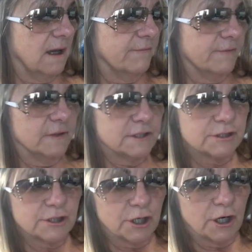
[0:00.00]
For
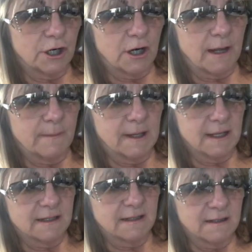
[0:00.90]
sure I'm
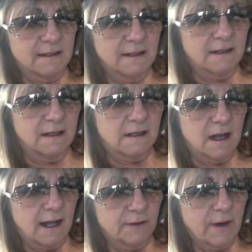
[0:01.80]
hitting
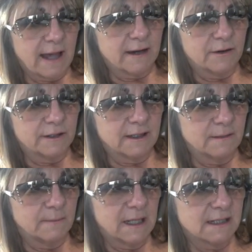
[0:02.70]
Colorado and
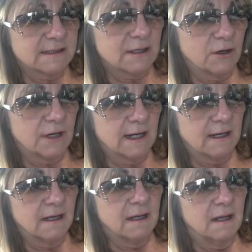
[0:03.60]
then
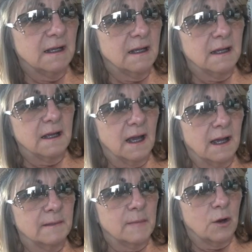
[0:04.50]
Minnesota,
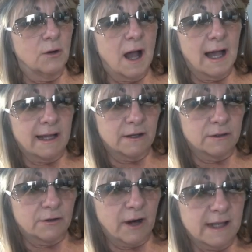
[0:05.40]

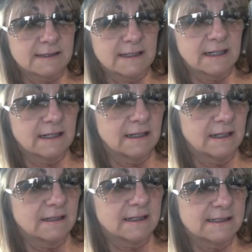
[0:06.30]
Ohio, Gracie, and
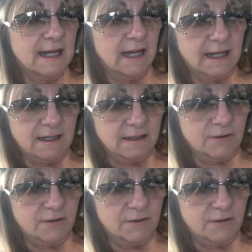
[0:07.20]
then Kentucky.